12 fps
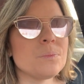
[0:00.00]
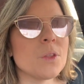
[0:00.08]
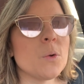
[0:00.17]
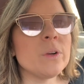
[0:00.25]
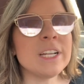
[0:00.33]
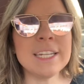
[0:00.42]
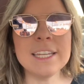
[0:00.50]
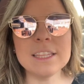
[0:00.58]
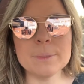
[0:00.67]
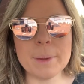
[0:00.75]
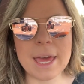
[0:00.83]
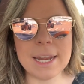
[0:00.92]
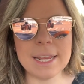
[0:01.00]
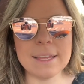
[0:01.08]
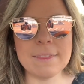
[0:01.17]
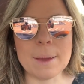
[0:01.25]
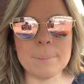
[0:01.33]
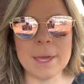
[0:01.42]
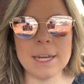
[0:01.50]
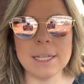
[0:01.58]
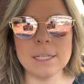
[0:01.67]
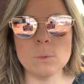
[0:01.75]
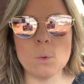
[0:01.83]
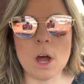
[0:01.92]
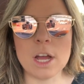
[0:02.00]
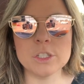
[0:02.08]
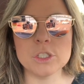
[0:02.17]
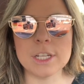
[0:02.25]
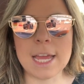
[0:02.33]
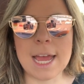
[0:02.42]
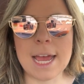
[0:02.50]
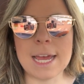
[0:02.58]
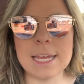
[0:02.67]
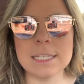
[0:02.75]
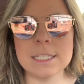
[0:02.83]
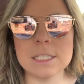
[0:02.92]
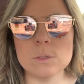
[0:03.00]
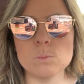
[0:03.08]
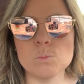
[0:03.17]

going to get the bedding, that bedding washed at